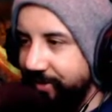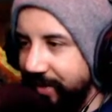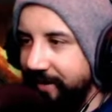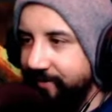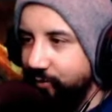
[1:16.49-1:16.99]
you
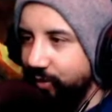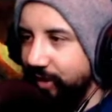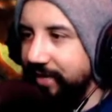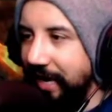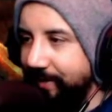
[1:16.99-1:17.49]
gain
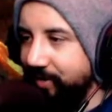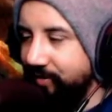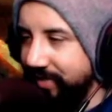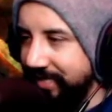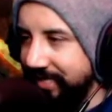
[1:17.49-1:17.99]
forty damage
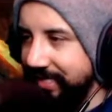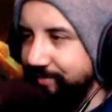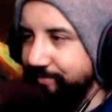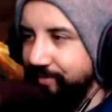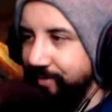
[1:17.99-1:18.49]
resistance,
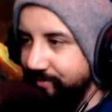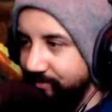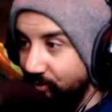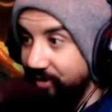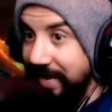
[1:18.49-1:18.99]

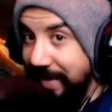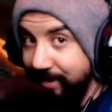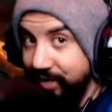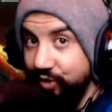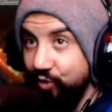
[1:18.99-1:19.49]
more damage,